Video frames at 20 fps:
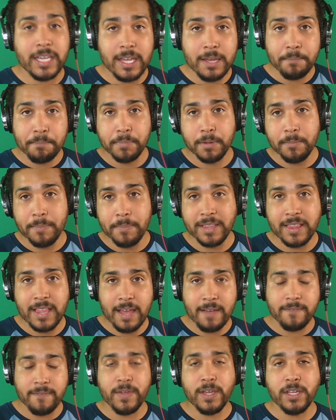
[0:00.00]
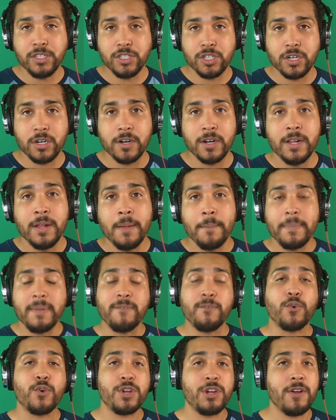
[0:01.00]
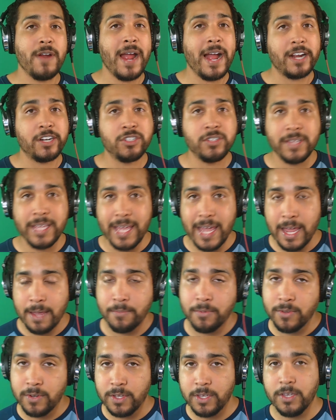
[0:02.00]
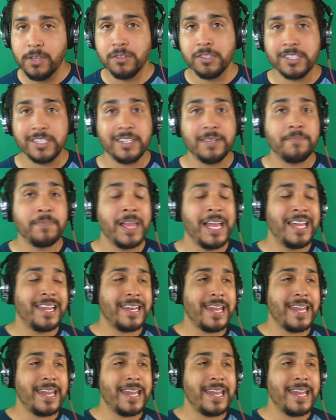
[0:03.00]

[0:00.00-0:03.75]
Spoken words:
implement that feature before you're actually able to use it.